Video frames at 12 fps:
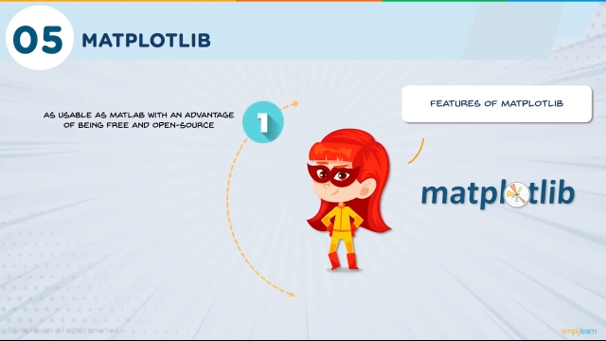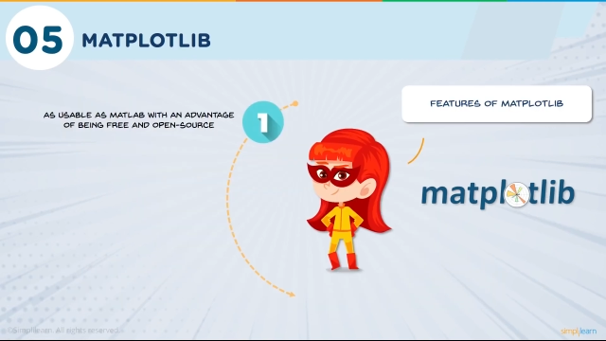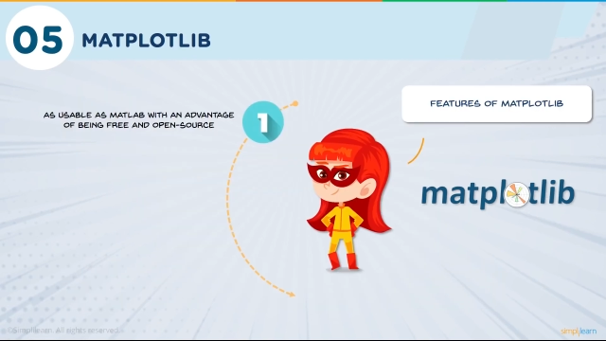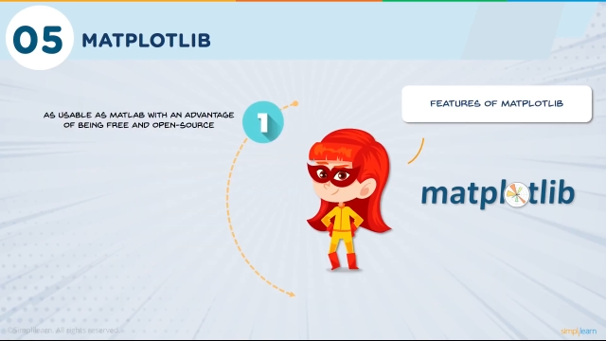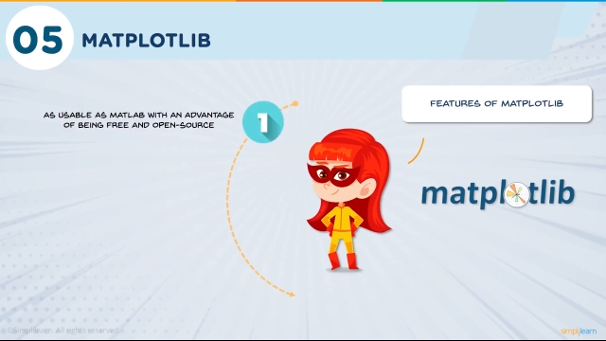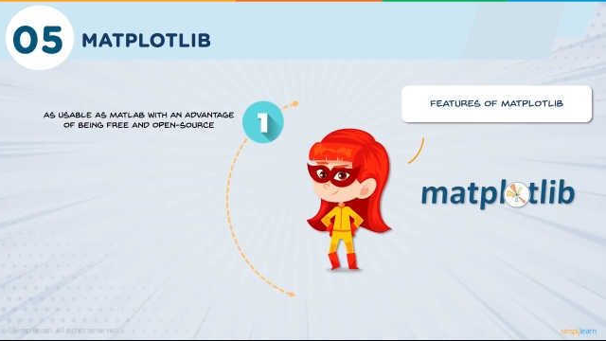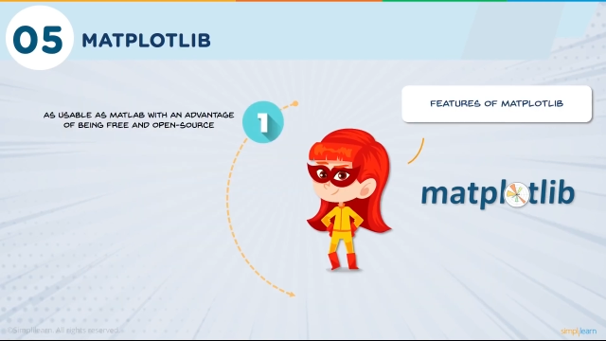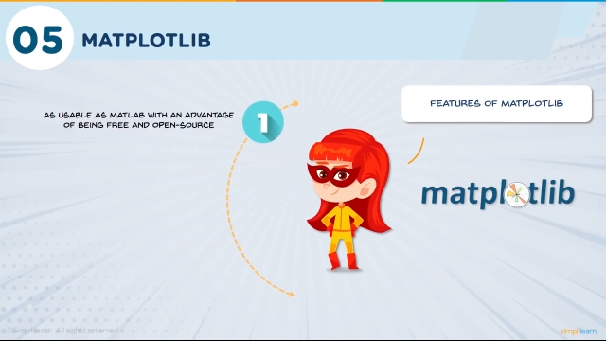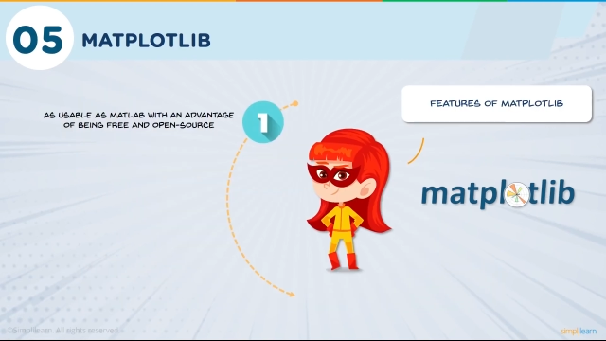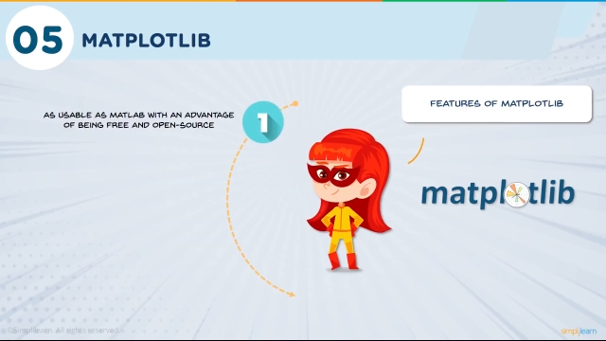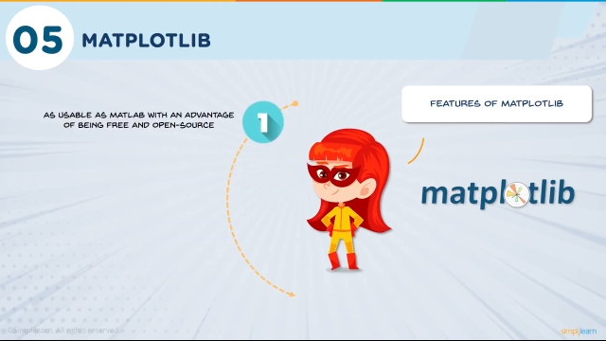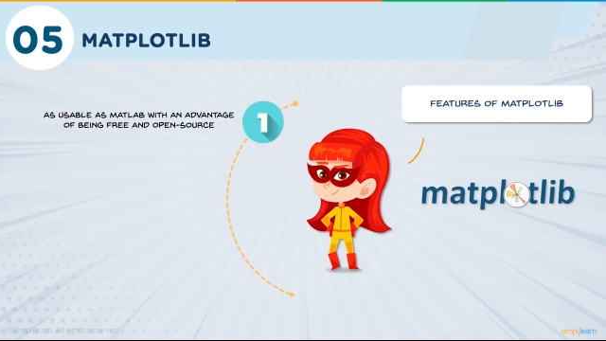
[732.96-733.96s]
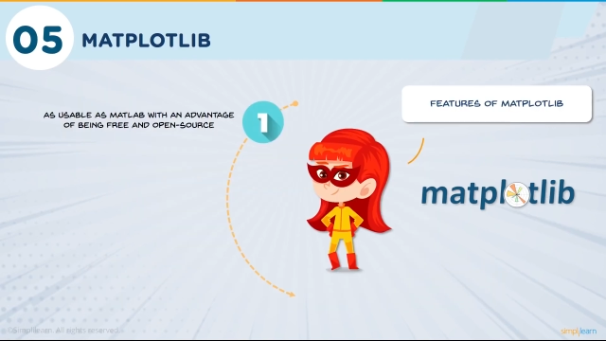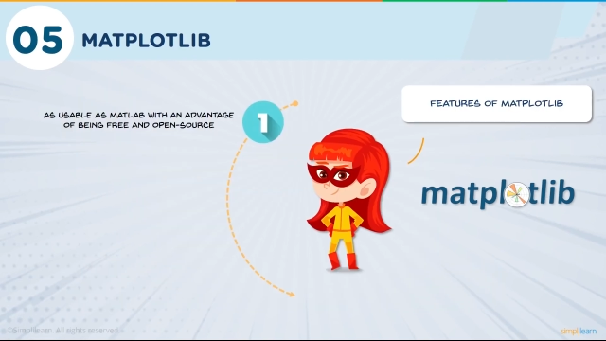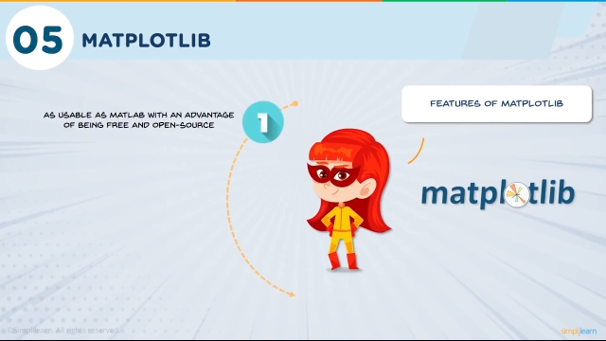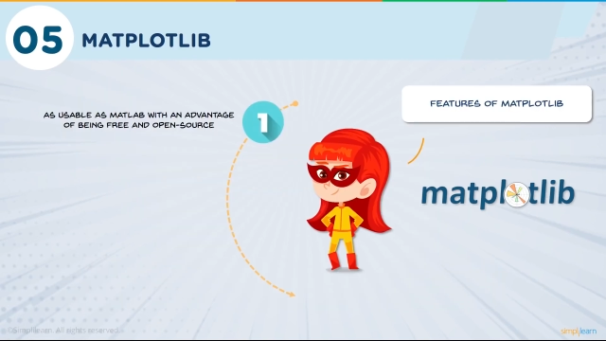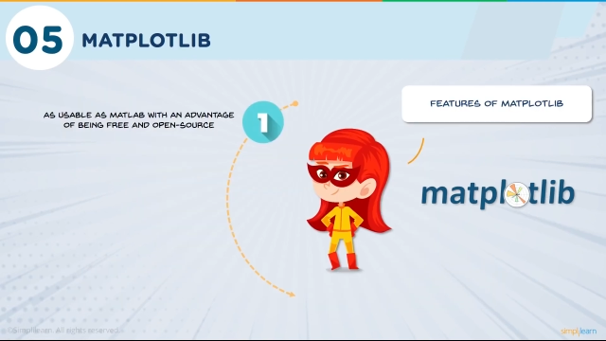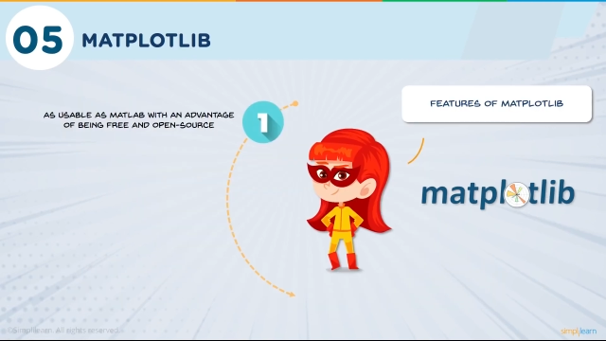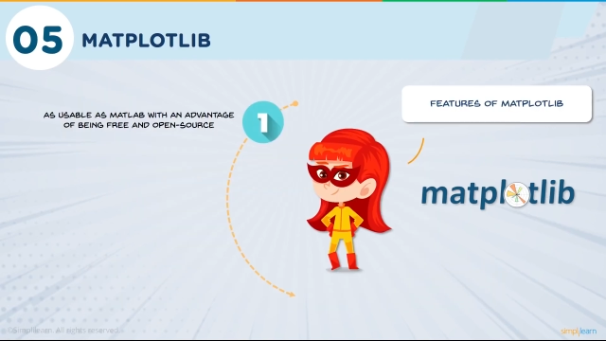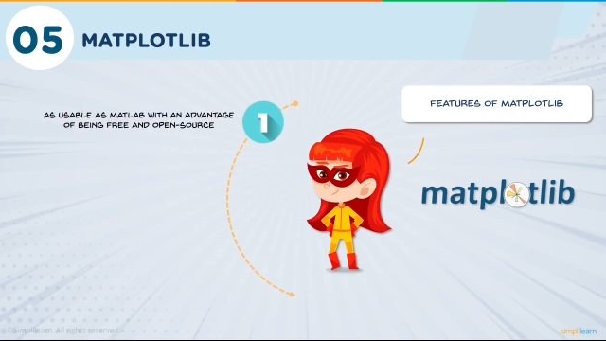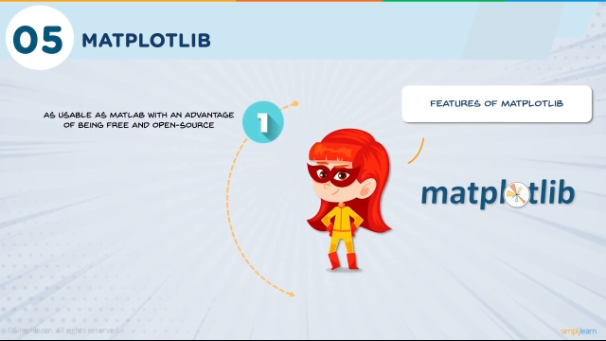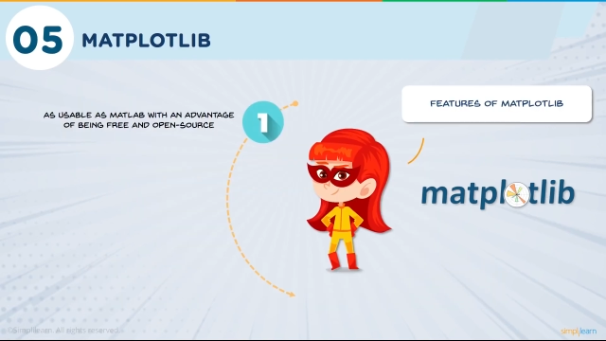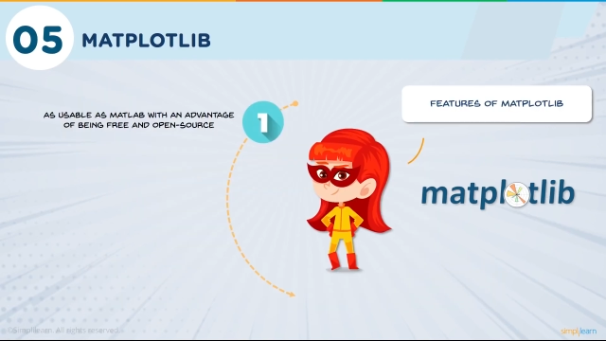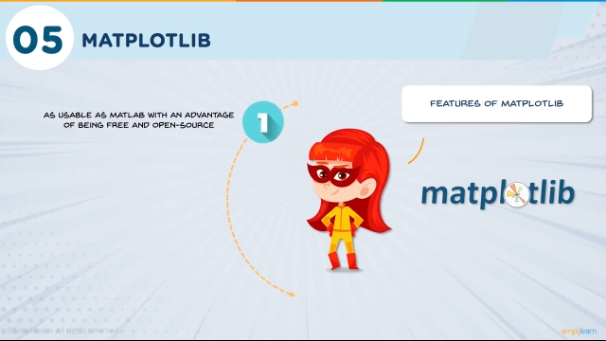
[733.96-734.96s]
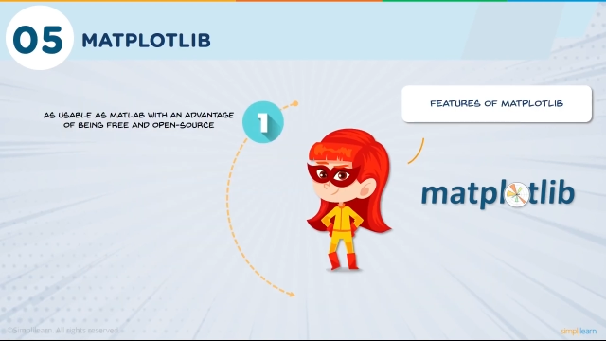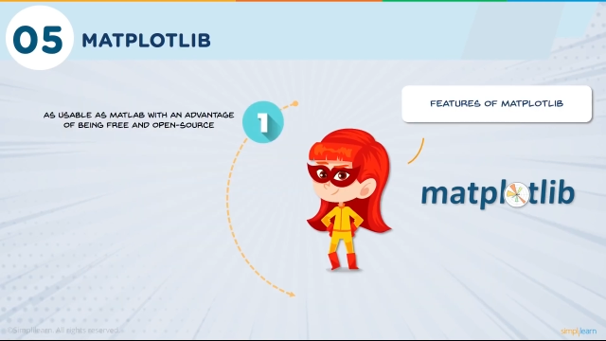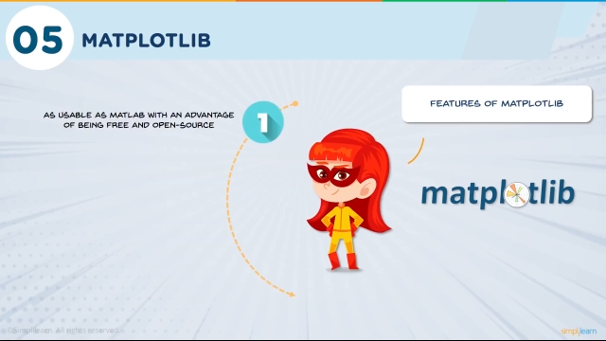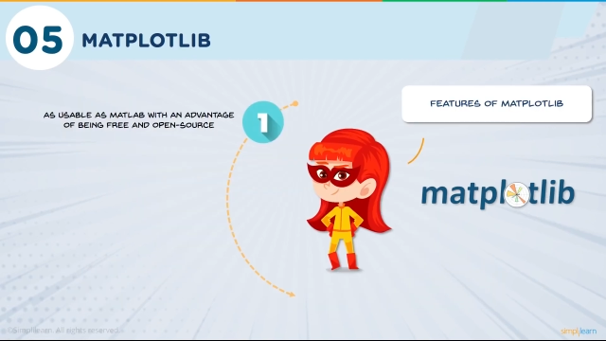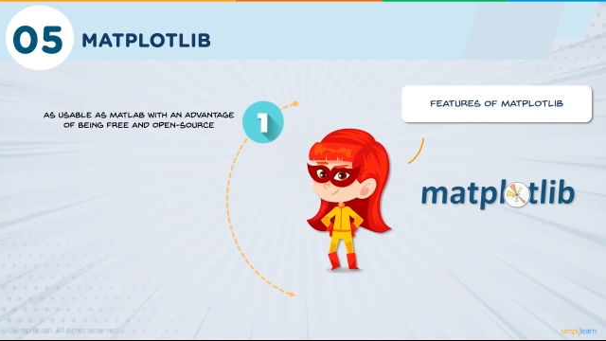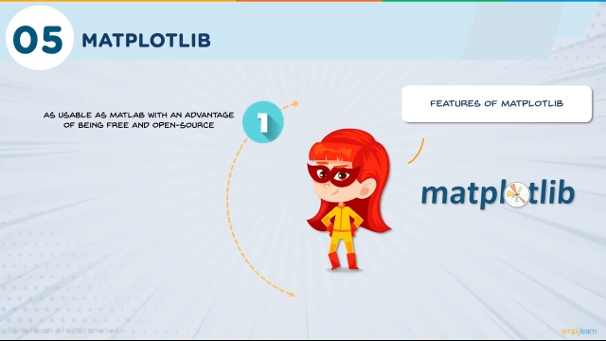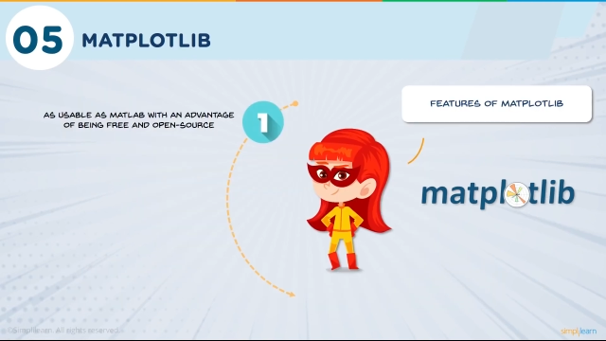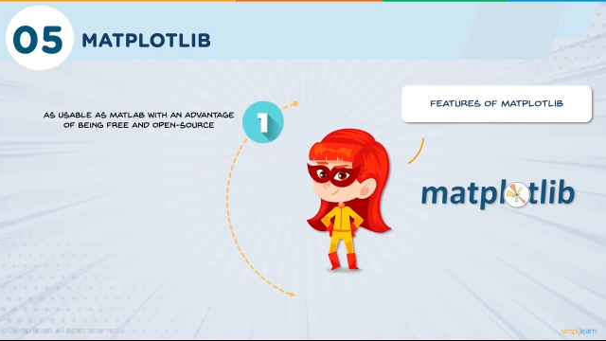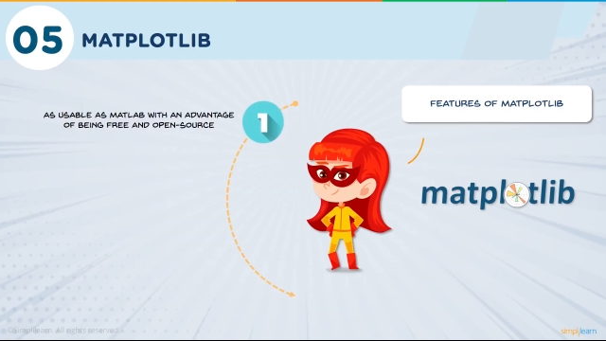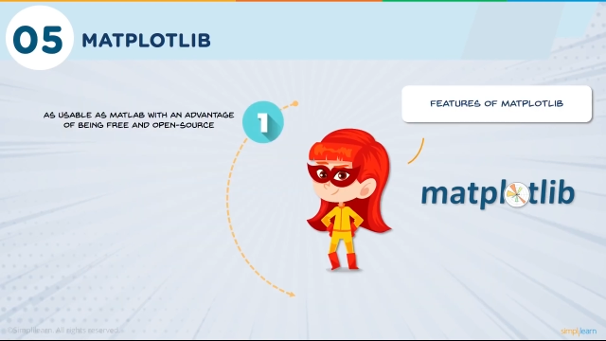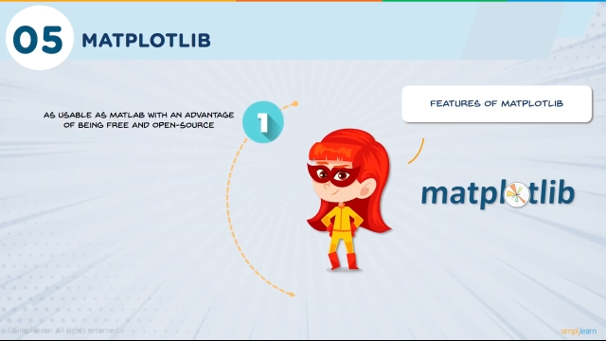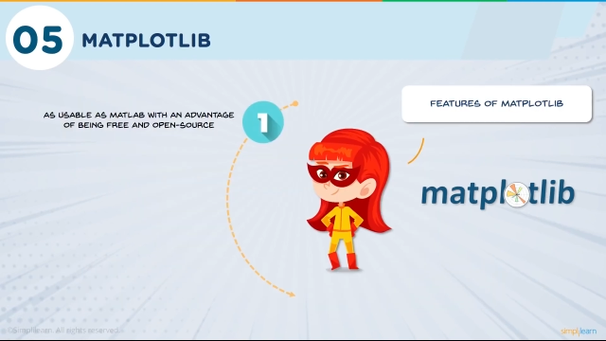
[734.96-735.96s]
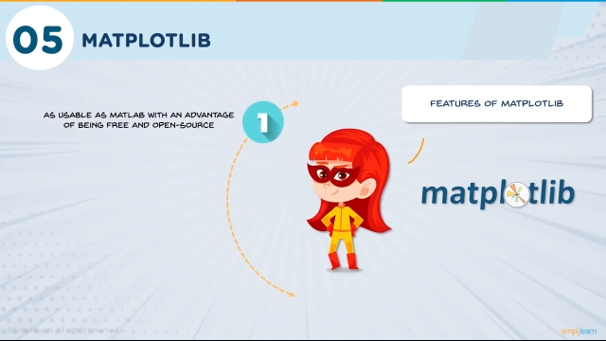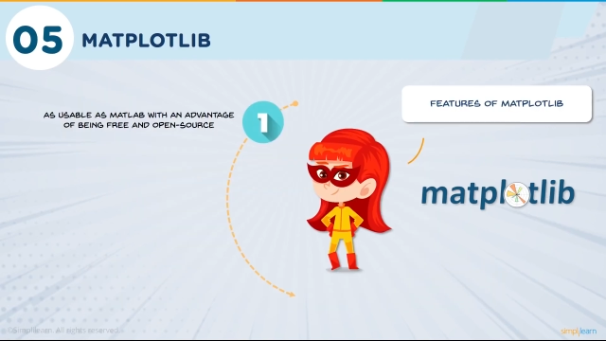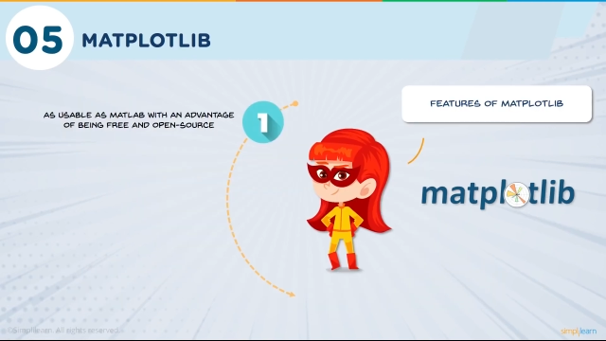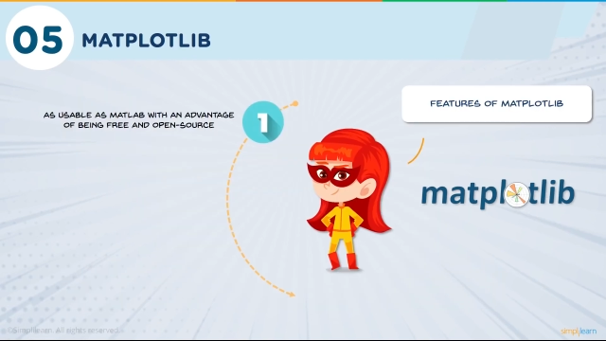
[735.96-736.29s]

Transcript: [unreadable: no face in view]